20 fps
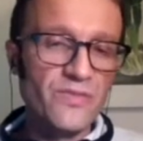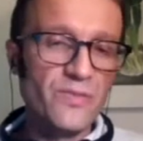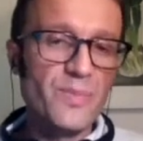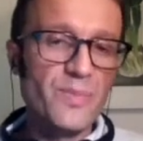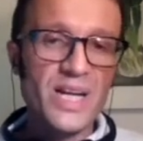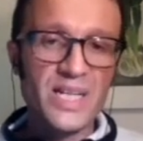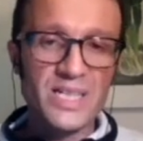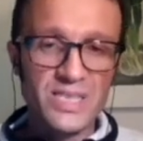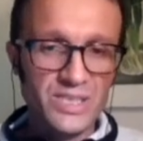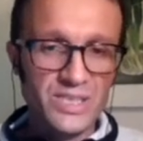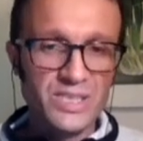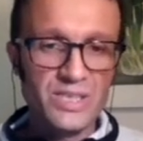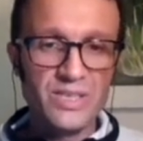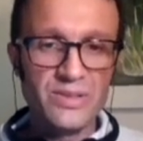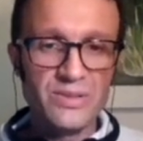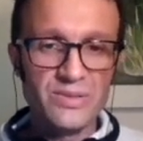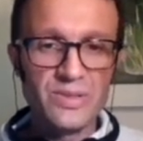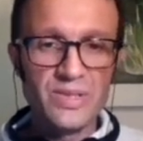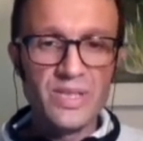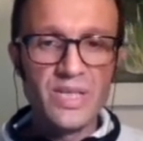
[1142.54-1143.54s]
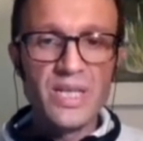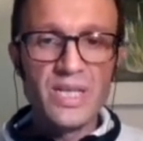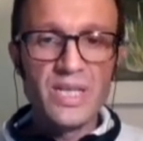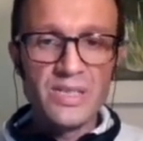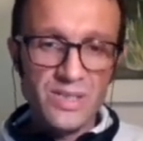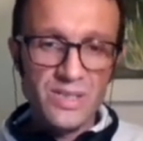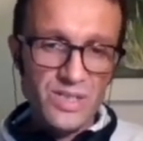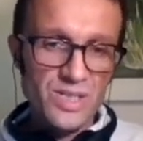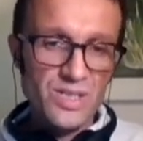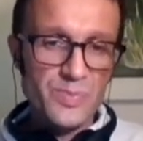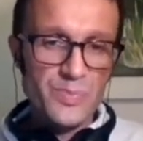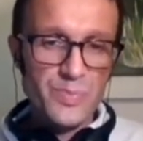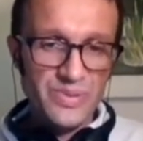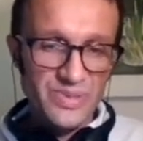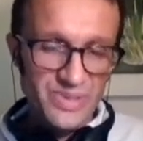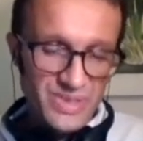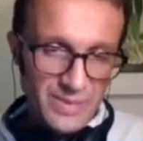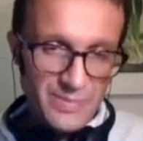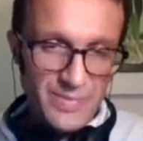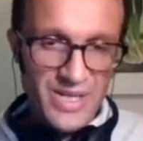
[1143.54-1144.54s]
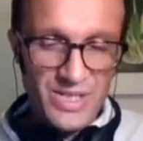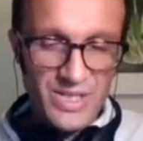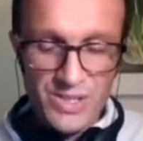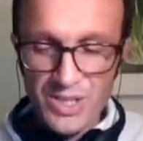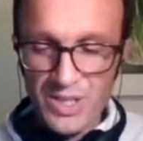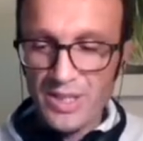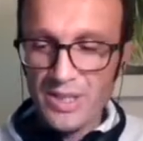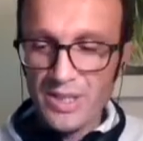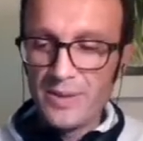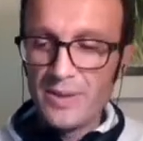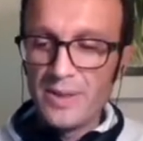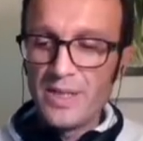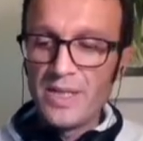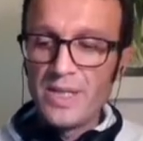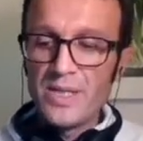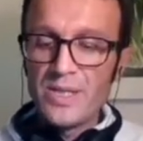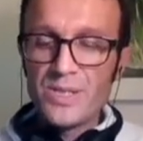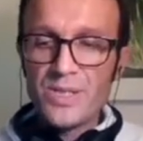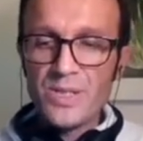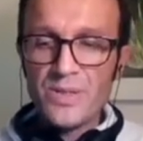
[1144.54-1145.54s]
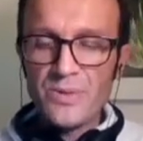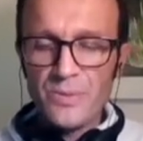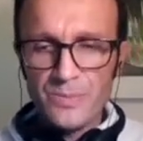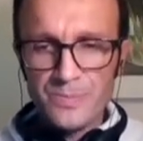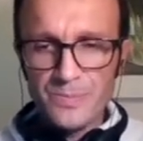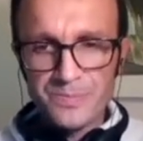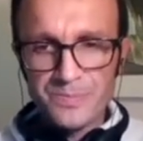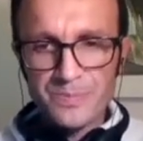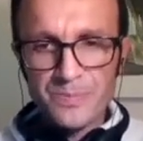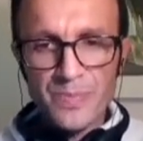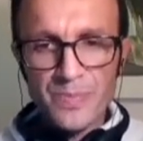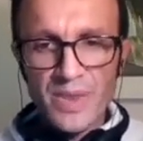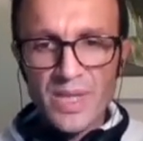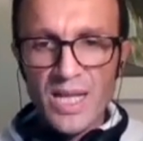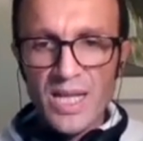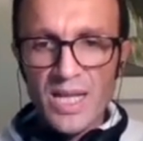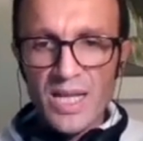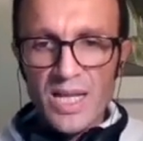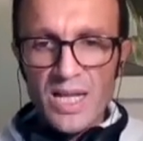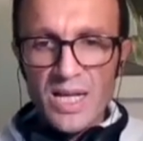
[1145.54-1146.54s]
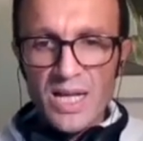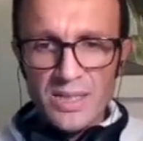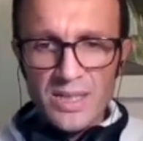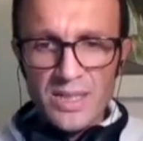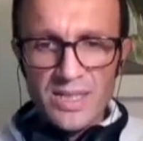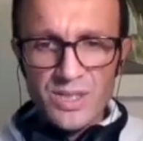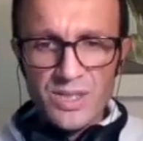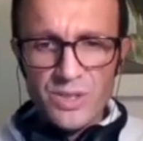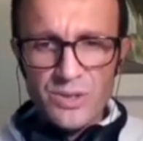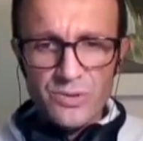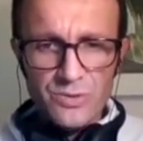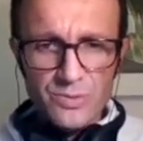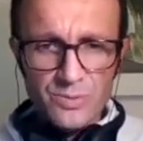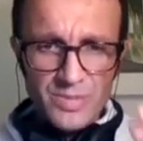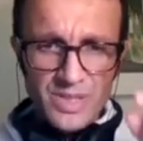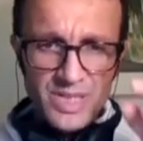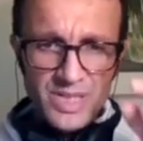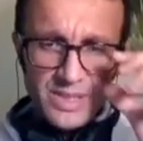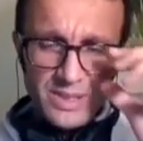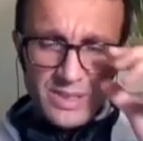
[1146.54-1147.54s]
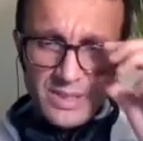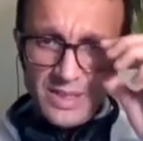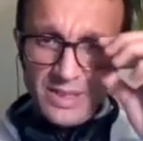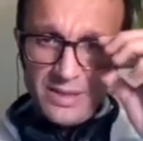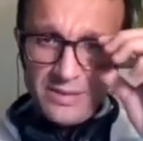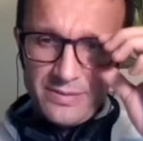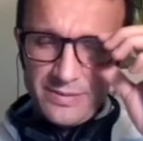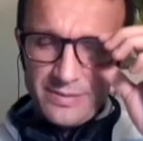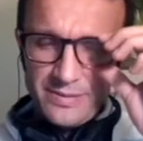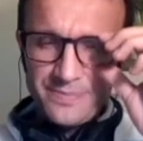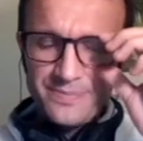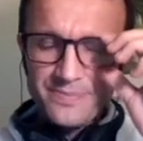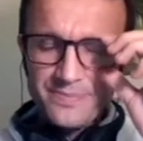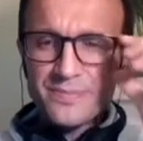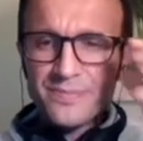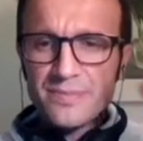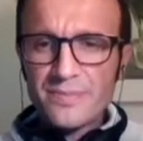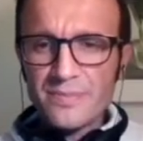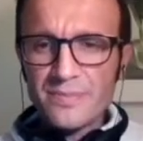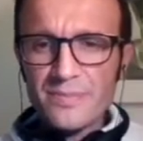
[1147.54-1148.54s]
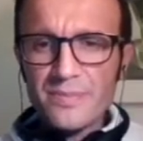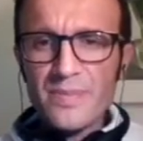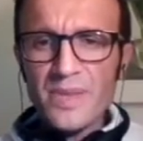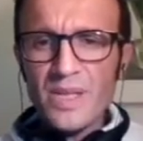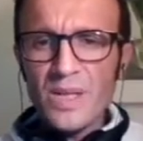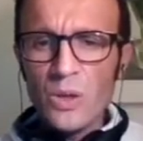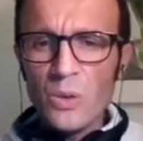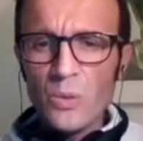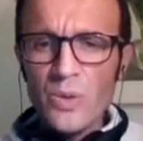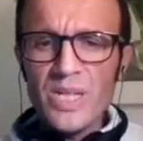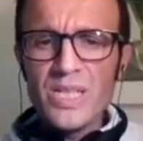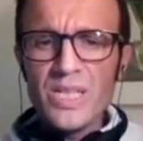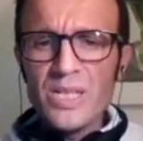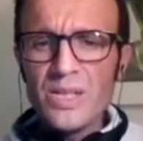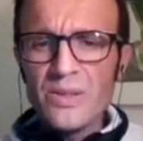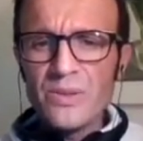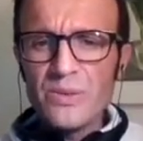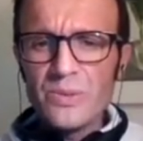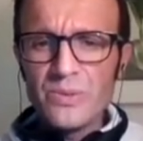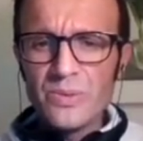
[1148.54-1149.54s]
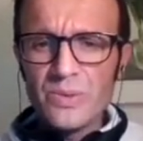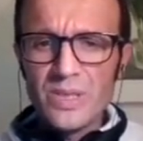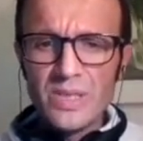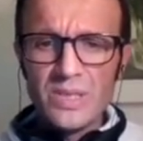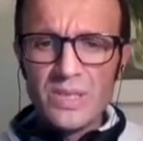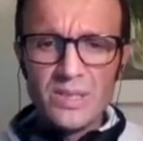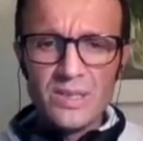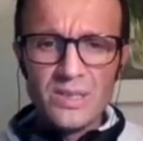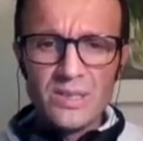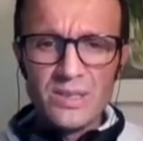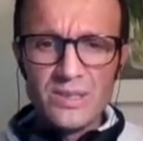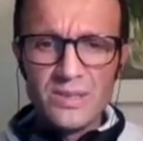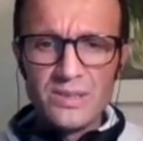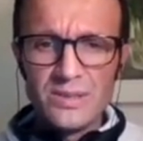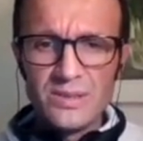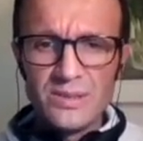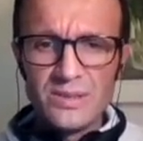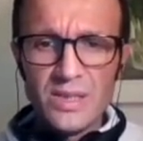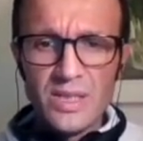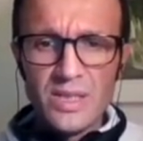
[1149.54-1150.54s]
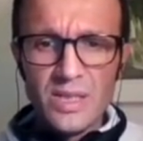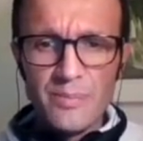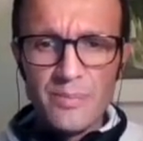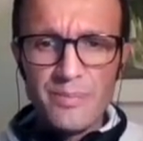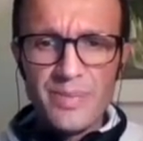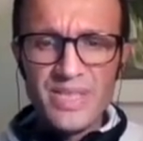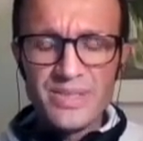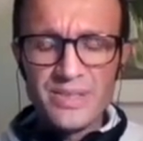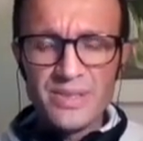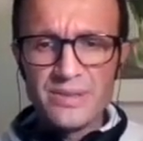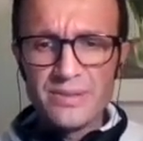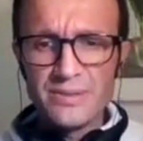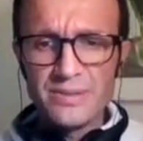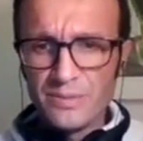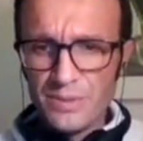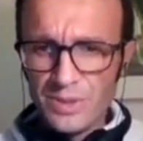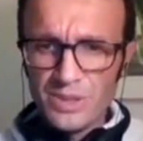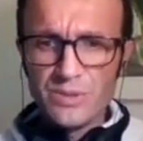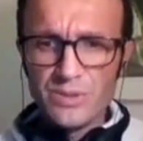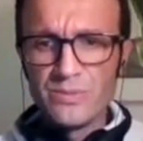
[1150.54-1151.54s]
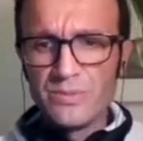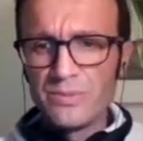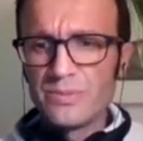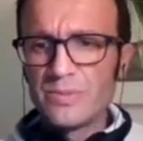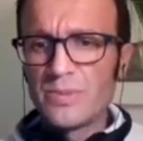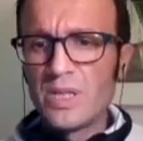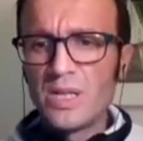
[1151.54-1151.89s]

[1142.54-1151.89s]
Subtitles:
magnitude. This is pretty amazing. So, as you might have already know, Peter Wiesen